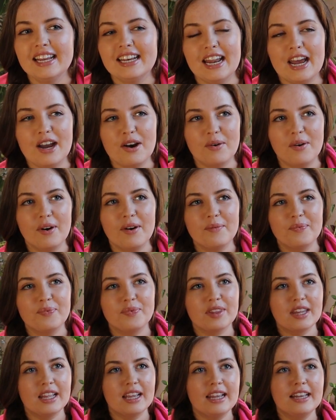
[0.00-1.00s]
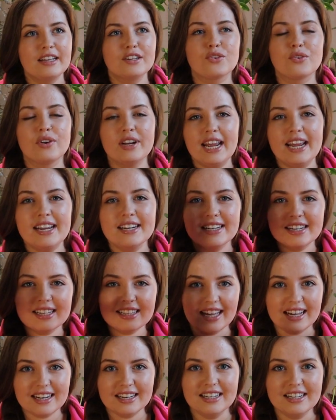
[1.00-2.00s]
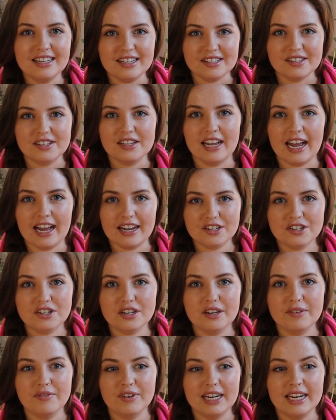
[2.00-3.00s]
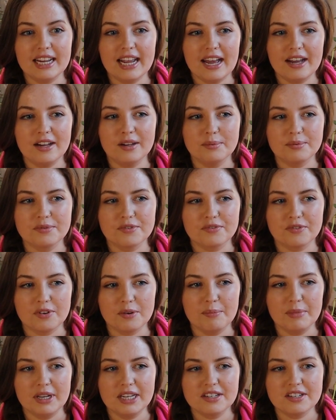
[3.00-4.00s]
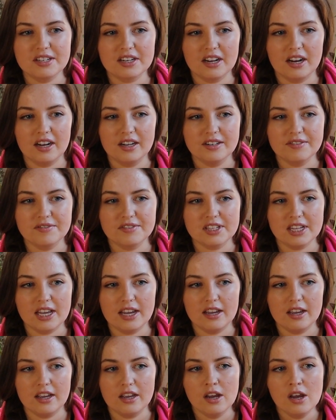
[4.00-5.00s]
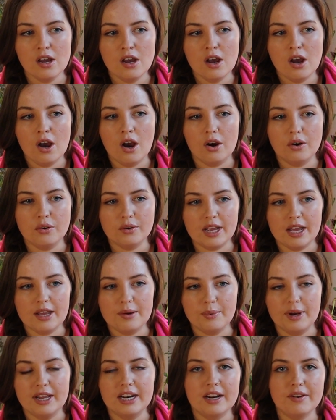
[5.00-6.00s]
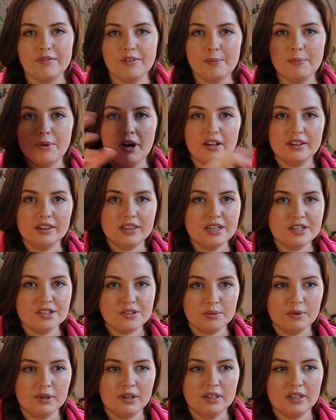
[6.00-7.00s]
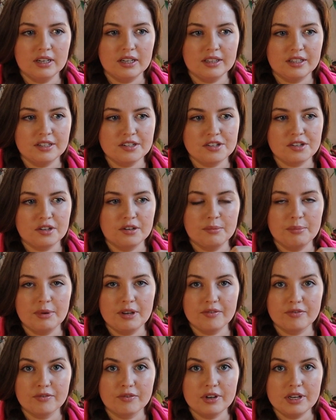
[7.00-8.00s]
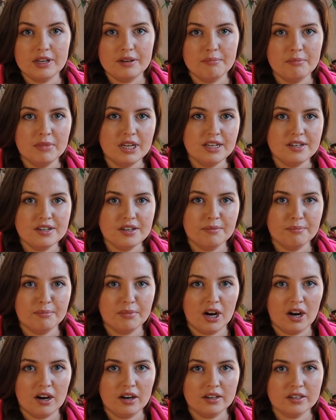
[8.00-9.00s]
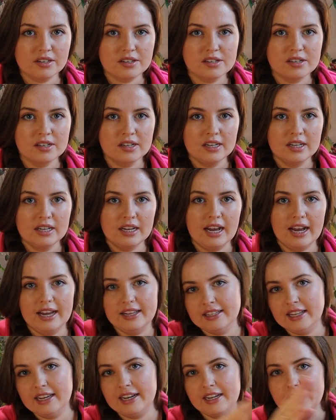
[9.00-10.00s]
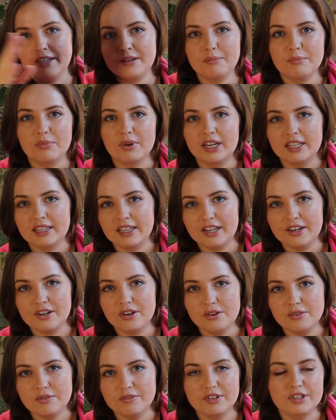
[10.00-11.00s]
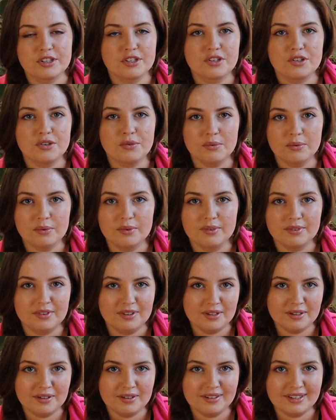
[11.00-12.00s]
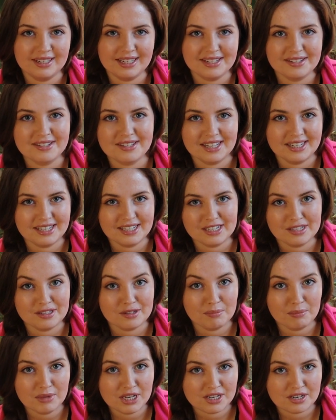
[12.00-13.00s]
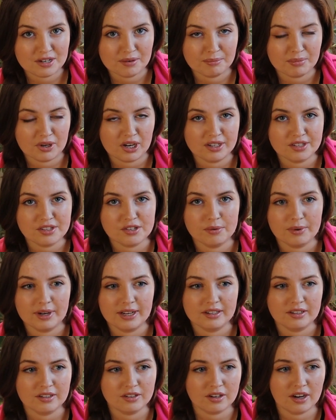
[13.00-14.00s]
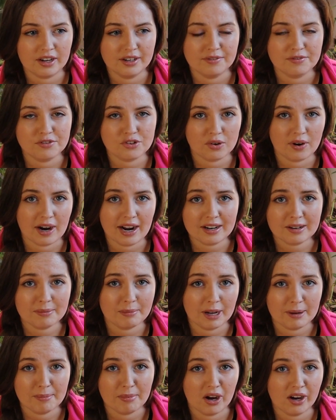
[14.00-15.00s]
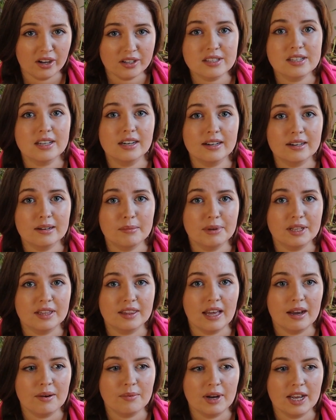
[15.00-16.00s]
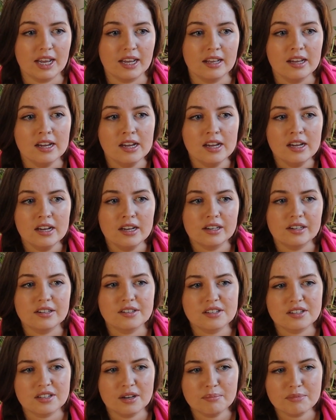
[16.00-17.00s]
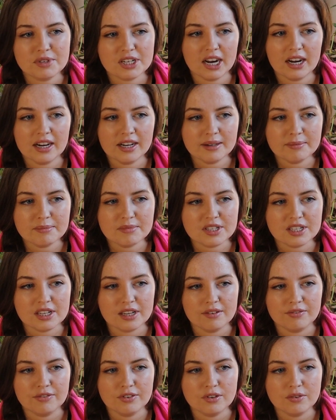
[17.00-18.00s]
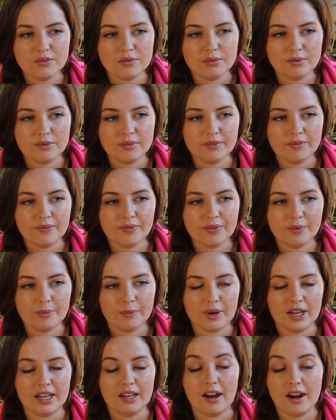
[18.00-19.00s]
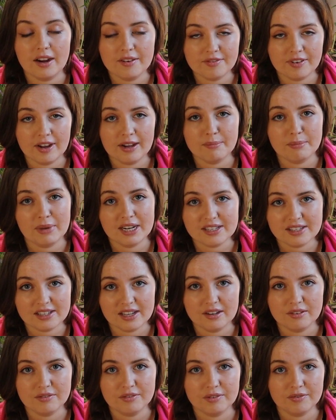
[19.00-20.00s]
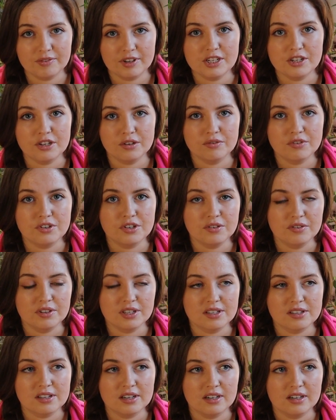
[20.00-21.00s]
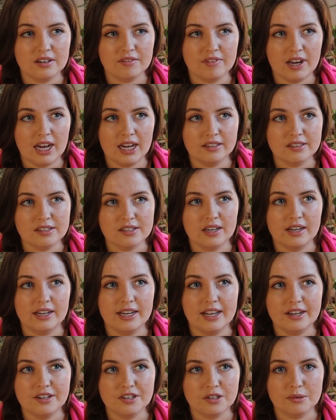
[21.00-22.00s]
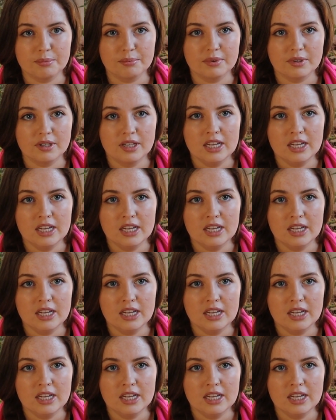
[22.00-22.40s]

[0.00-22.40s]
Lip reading: Now, in creating that list actually really helped for me to kind of say, okay, when I repot this one, there's going to be a free medium pot, and then I can bring that over to the list that needs a medium pot. So I could kind of track my pots a little bit that way, because sometimes I found myself, if I don't do this in advance, I end up